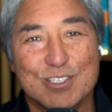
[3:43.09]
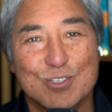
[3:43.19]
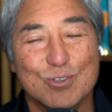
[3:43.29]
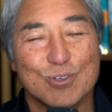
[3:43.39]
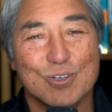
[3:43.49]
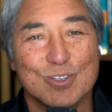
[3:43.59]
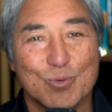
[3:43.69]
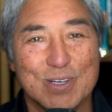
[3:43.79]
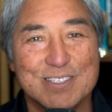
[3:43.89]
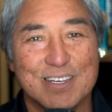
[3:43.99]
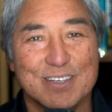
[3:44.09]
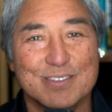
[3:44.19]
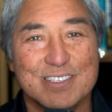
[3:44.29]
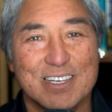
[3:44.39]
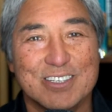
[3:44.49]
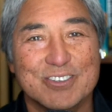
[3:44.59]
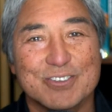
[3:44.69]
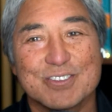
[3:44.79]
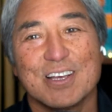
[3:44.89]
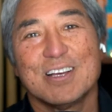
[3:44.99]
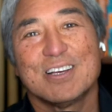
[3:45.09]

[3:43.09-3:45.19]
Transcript: store on the west side of Santa Cruz.